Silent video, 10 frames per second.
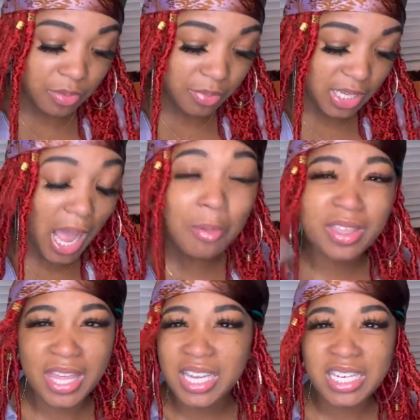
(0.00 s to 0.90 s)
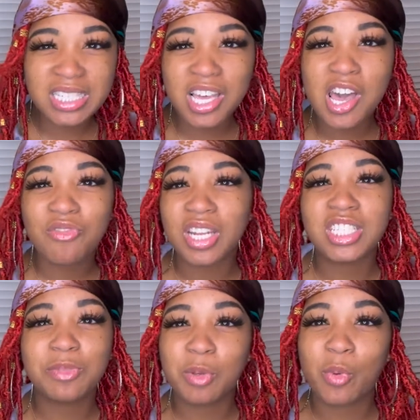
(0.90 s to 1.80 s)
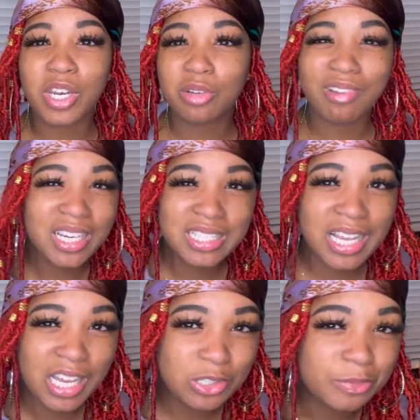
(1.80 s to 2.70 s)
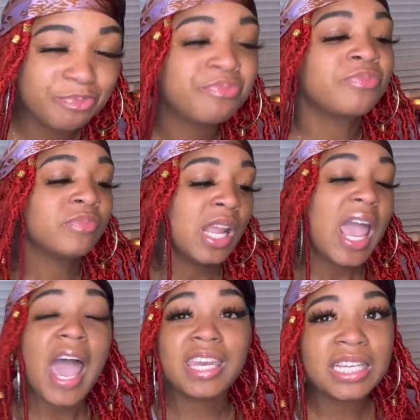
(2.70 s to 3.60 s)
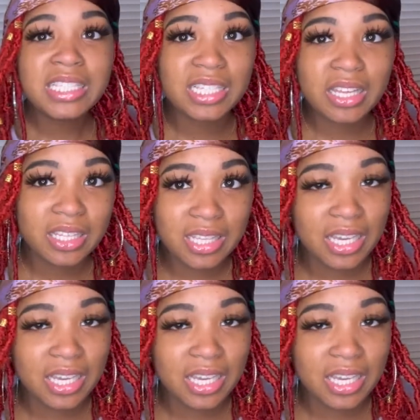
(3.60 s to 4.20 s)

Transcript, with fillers: But I be thinking of stuff and I just be wanting to write it down. And that's another thing.